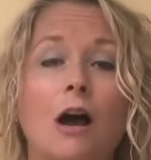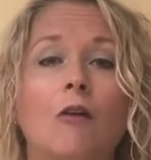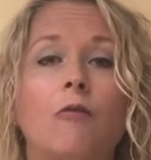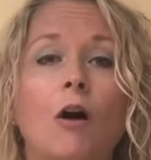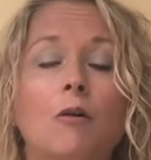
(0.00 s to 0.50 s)

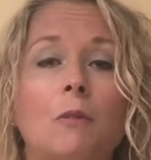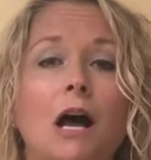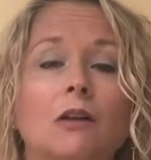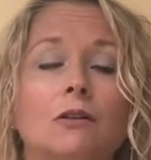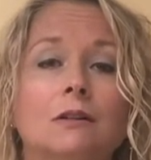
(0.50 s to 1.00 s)
A role
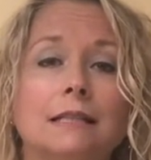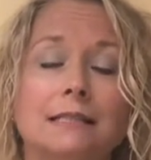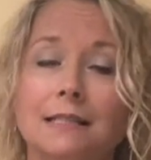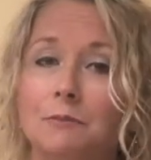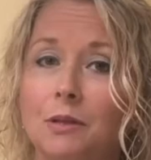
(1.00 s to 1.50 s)
model is
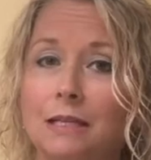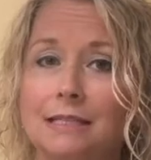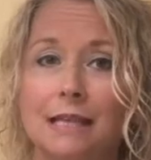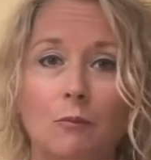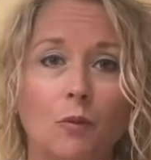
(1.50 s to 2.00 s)
simply
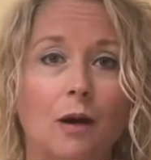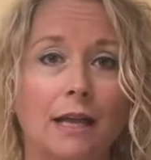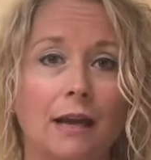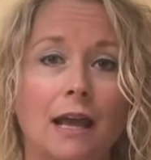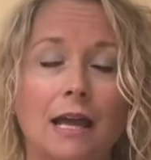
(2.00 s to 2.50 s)

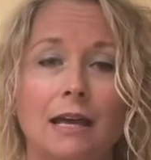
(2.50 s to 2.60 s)
someone